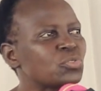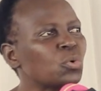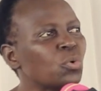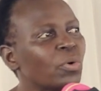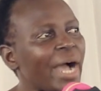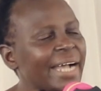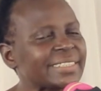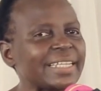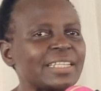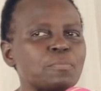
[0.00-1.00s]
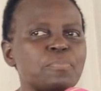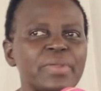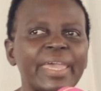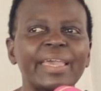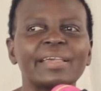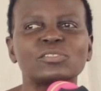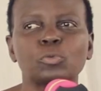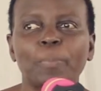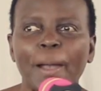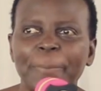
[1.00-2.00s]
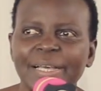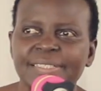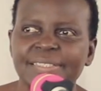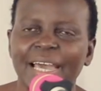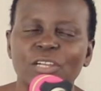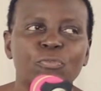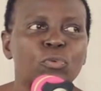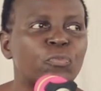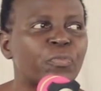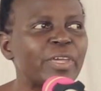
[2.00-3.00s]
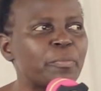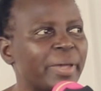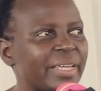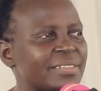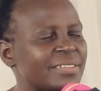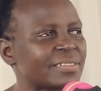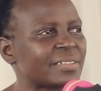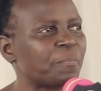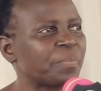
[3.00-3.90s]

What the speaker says: to actually bring to purpose and fulfillment